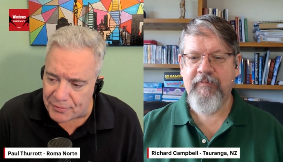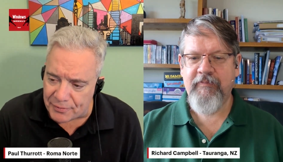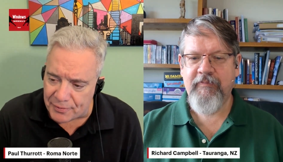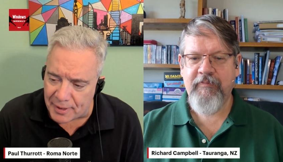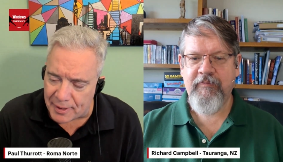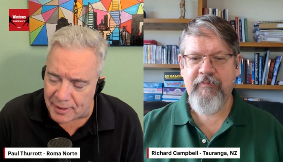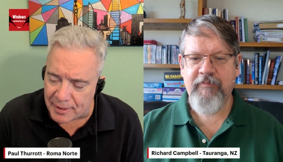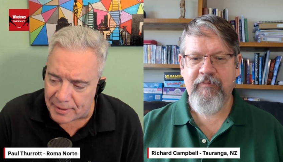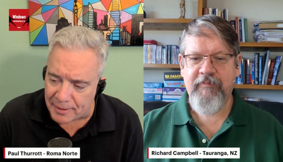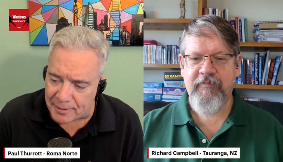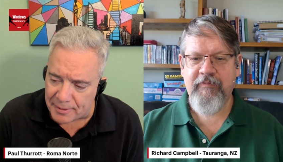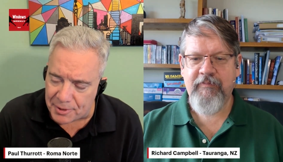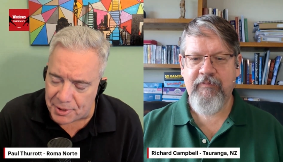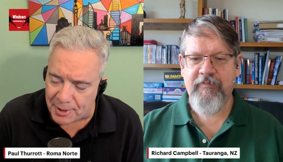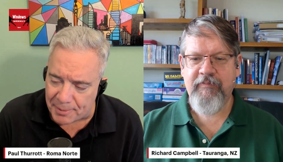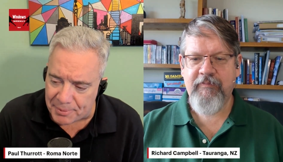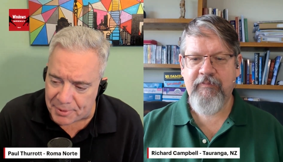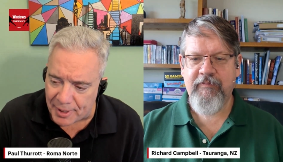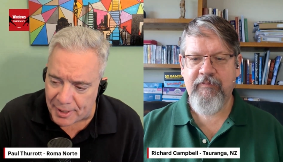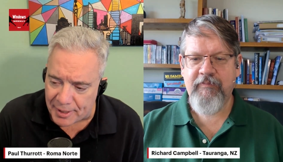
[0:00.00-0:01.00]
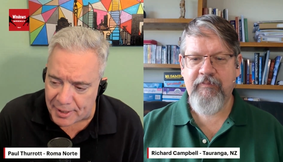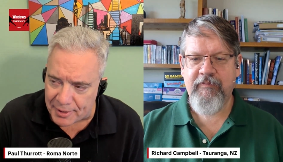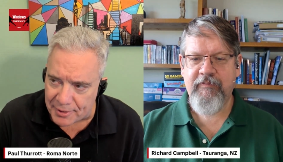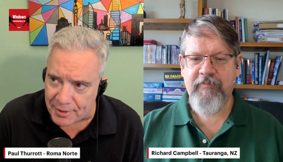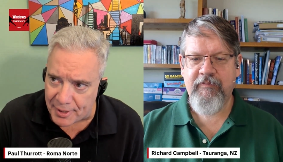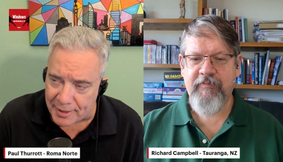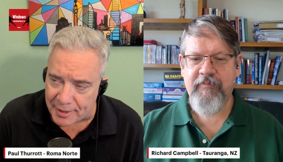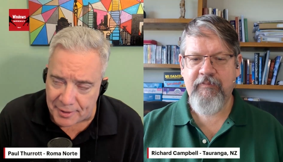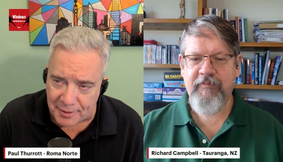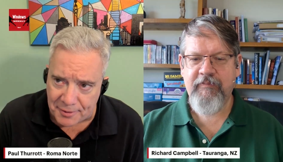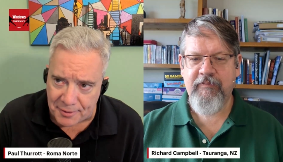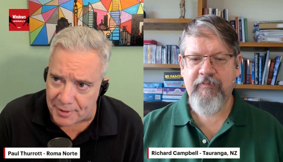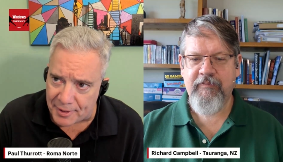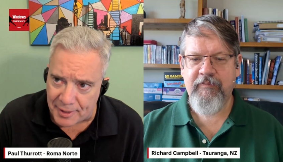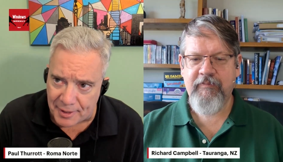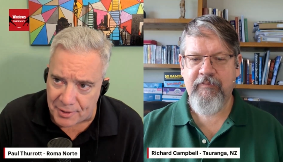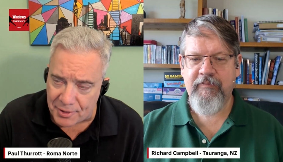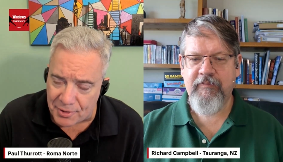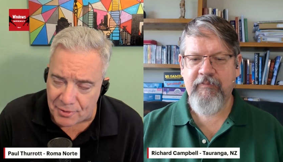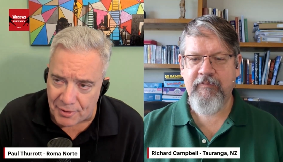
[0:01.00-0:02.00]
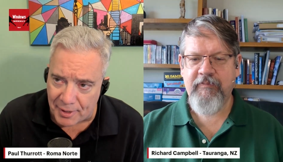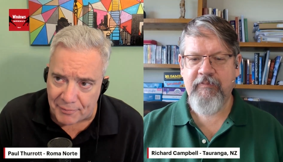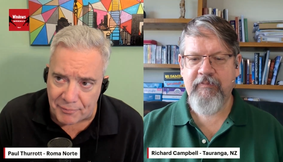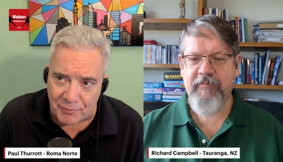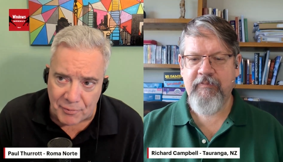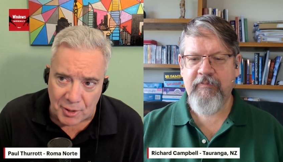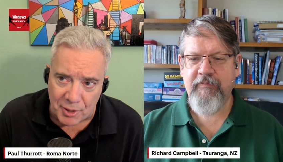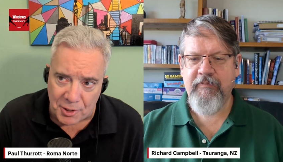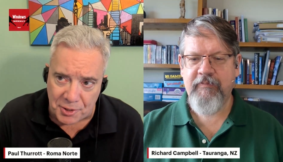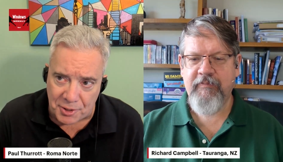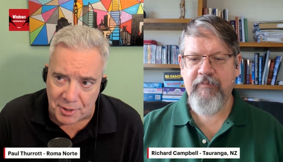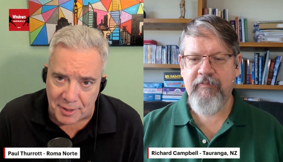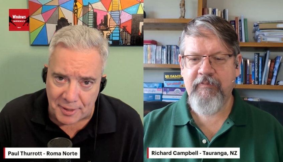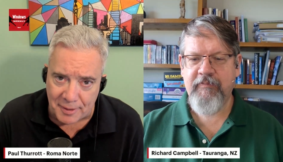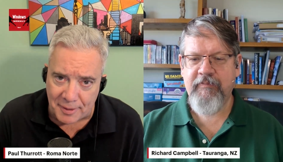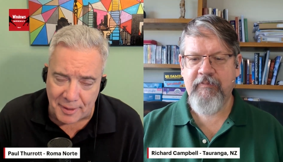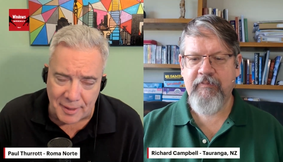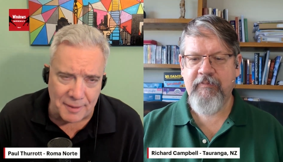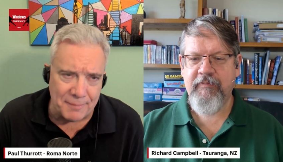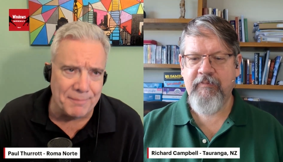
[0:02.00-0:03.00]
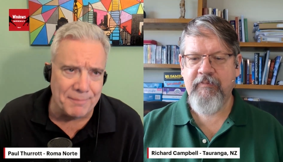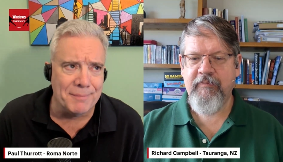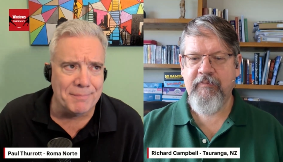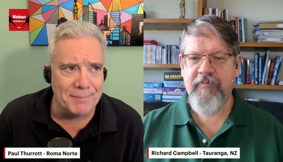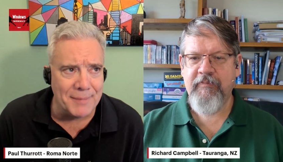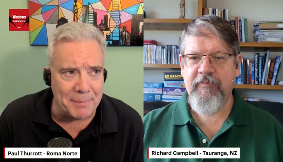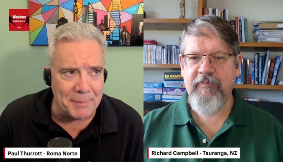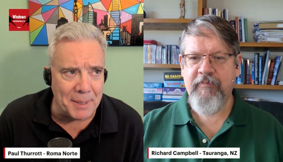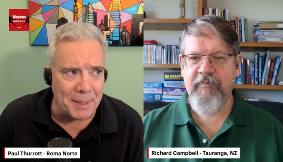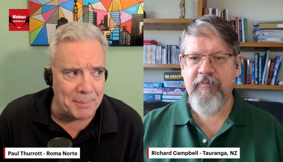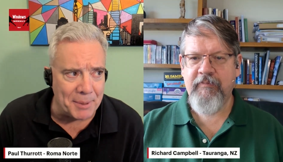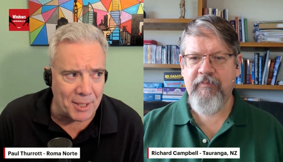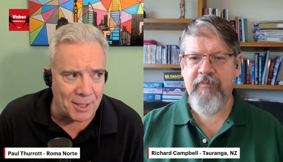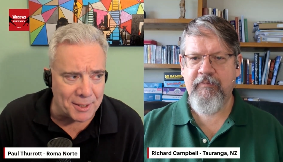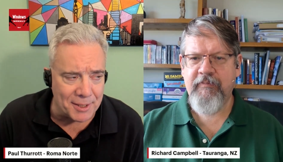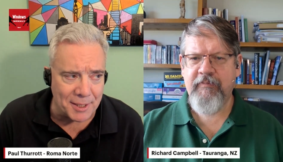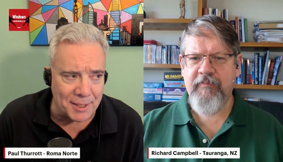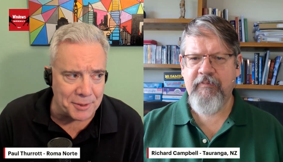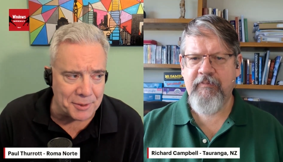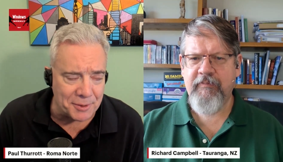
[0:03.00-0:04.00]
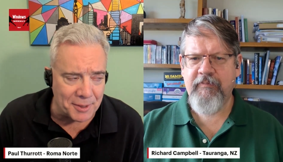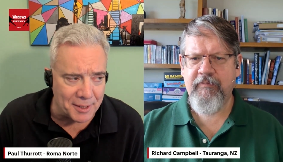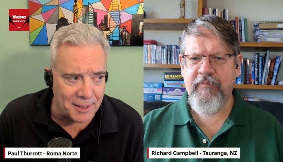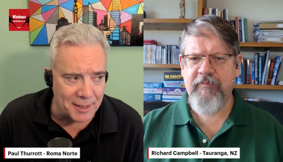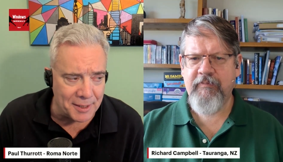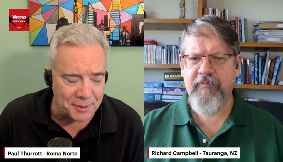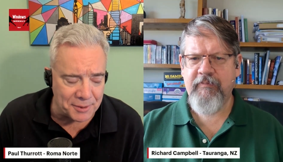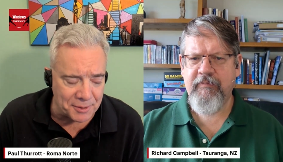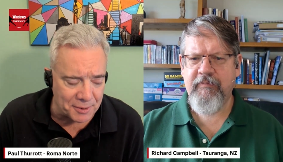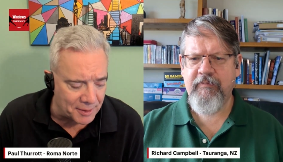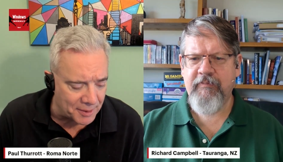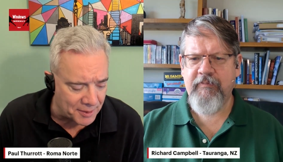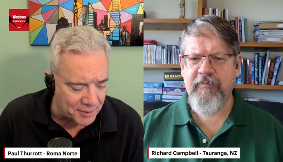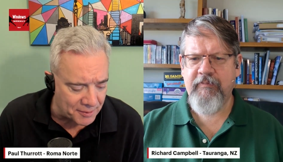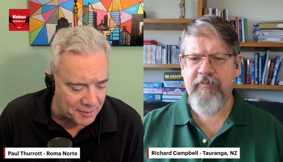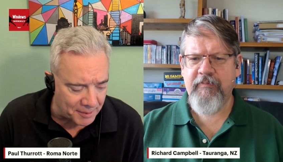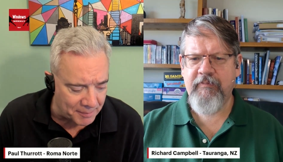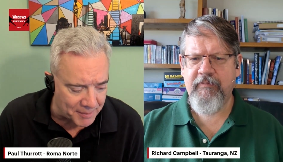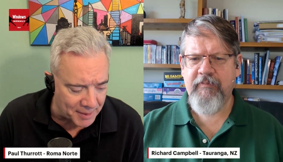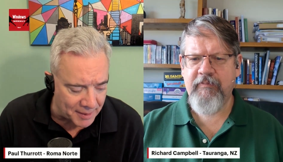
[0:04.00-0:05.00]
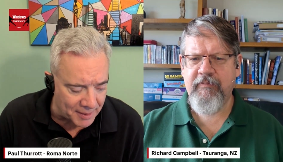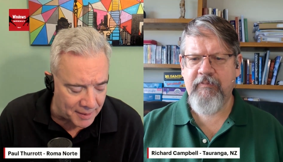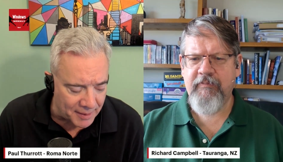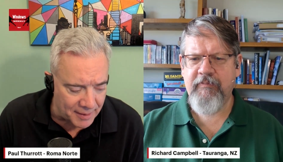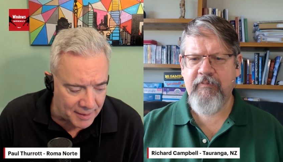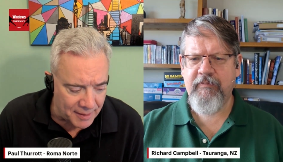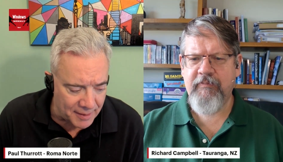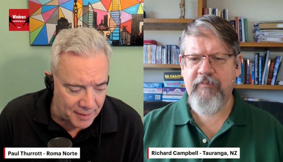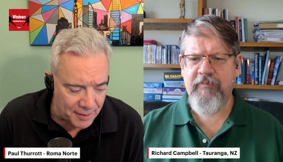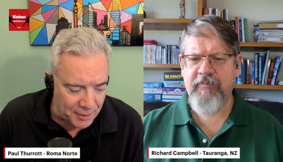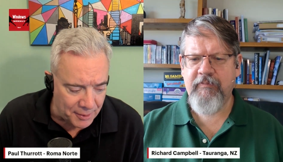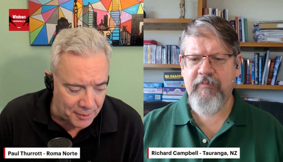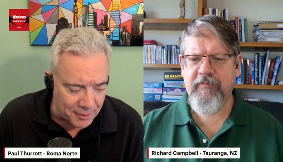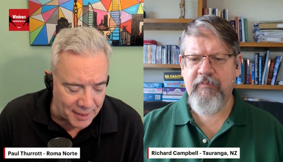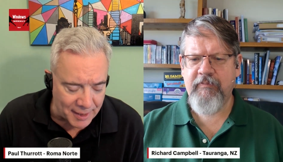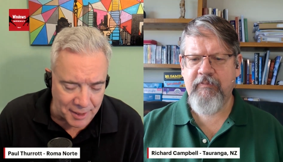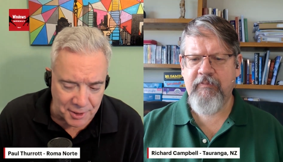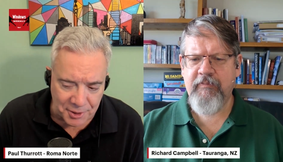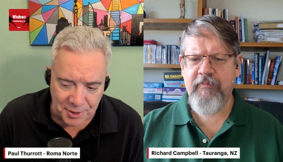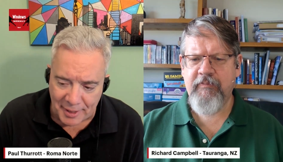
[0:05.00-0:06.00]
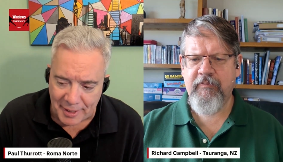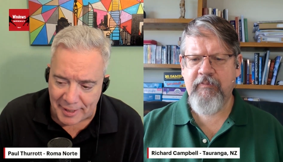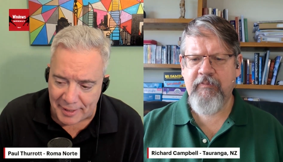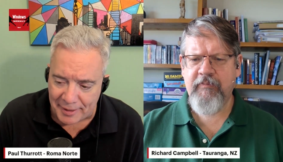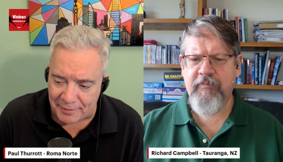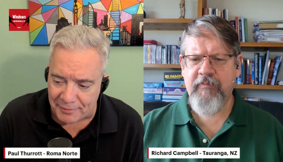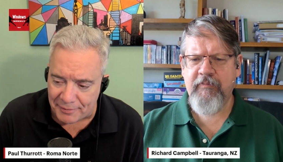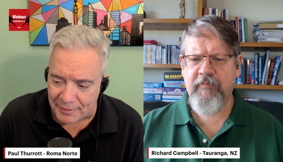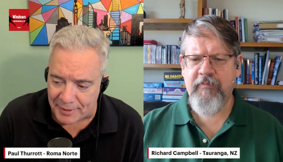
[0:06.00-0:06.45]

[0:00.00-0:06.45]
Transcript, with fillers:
Speaker 1: chipset is that there's an extreme version that might be called ultra extreme, that you can actually have.